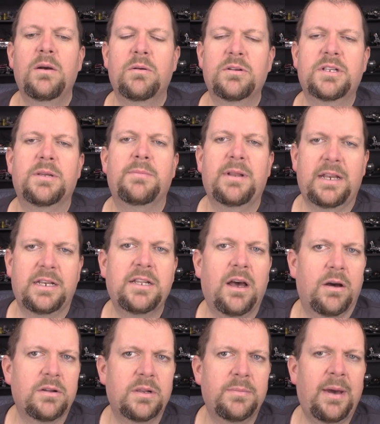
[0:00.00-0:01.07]
where somebody
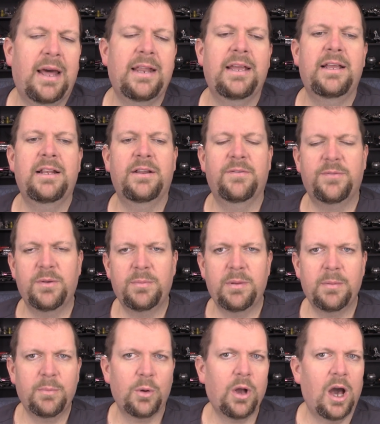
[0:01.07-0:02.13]
talked about it, and a few
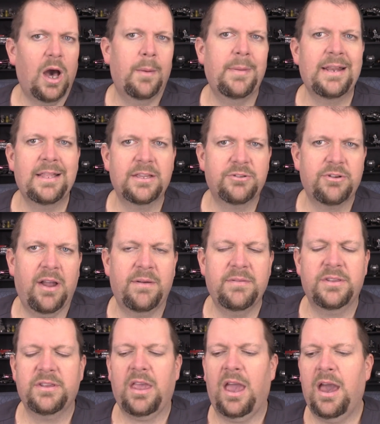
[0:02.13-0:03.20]
people commented, like
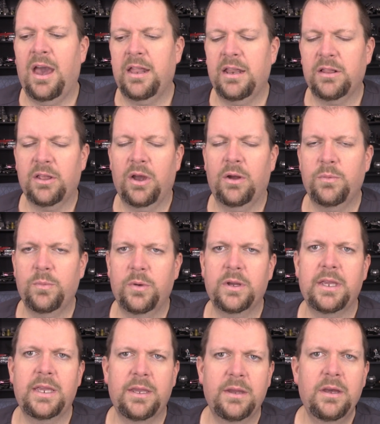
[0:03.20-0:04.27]
Travis Cat and
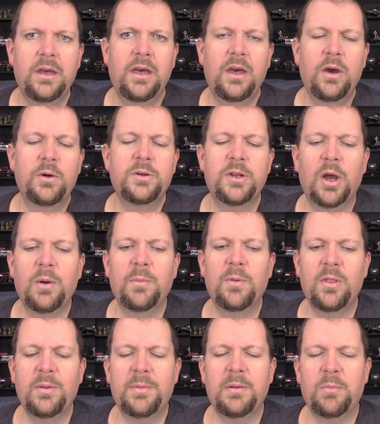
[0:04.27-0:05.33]
CodeWookiee, who'd know a
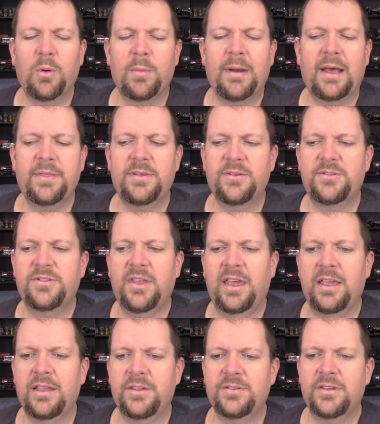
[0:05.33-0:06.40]
little bit more about these
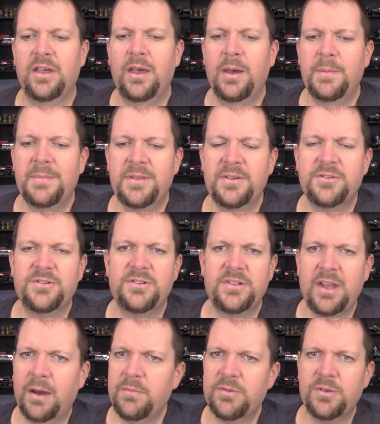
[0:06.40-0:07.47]
things. But there's,
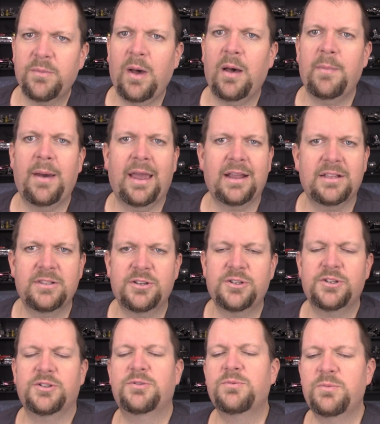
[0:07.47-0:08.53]
that was a while back, and there's
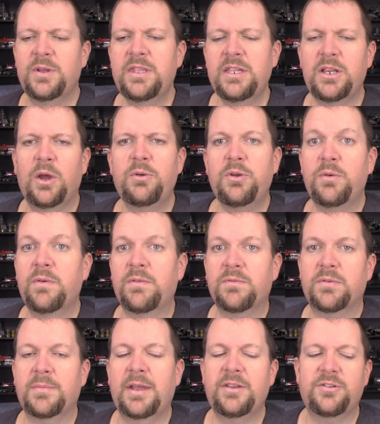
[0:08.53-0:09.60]
just really no new
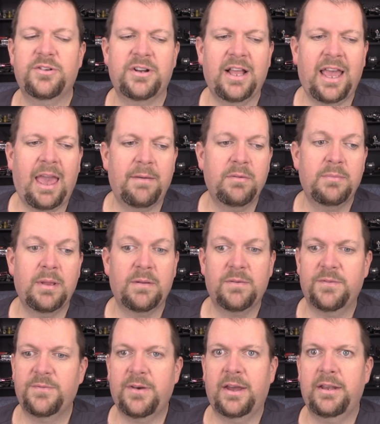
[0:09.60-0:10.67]
information, and I haven't been able
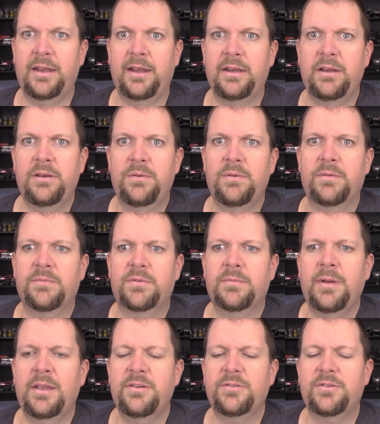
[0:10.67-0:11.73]
to find any new
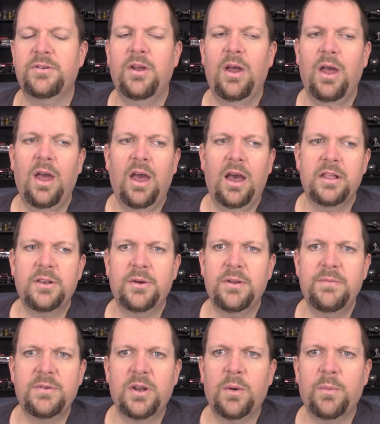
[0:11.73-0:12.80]
information. Don't
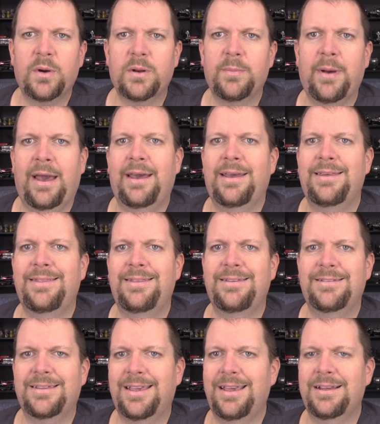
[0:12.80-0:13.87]
even know where to buy
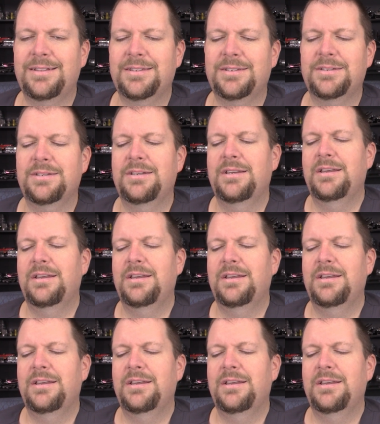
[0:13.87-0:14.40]
these kits.